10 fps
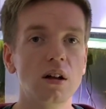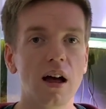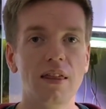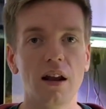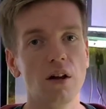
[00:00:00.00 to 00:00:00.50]
And
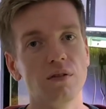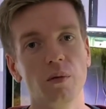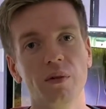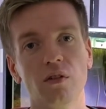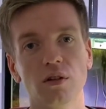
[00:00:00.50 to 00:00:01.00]
then hopefully
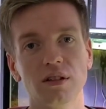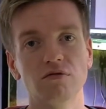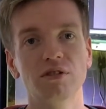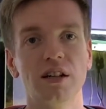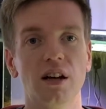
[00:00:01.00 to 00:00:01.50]
we've got this
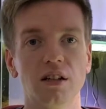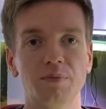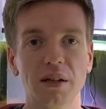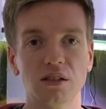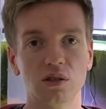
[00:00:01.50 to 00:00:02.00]
really nice
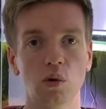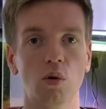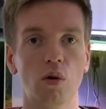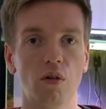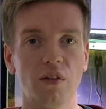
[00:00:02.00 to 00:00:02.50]
big store
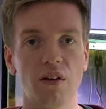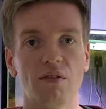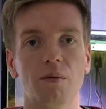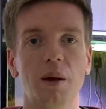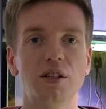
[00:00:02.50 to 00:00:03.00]
of
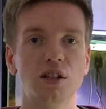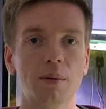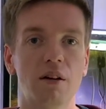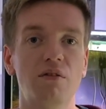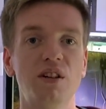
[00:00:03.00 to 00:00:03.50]
information
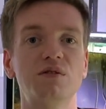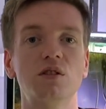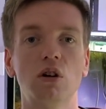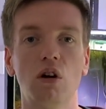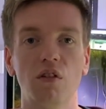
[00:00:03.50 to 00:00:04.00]
about fish
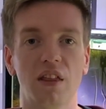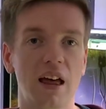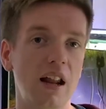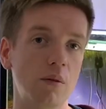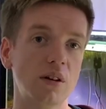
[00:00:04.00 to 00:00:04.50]
photography that
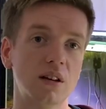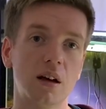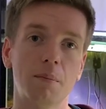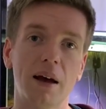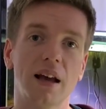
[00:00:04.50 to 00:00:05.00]
anyone can come
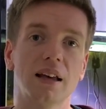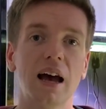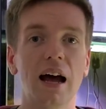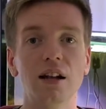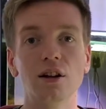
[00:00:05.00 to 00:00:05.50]
back
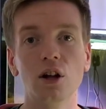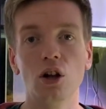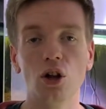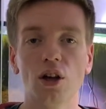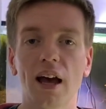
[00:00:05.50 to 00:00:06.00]
and
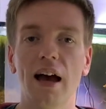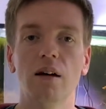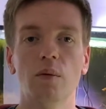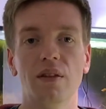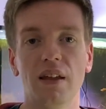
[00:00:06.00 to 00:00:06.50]
look at
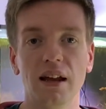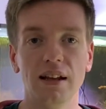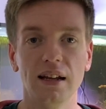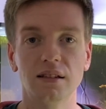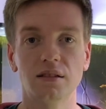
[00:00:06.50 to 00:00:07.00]
when they
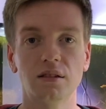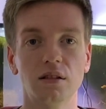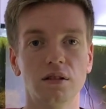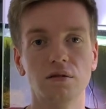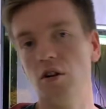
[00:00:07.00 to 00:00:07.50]
need to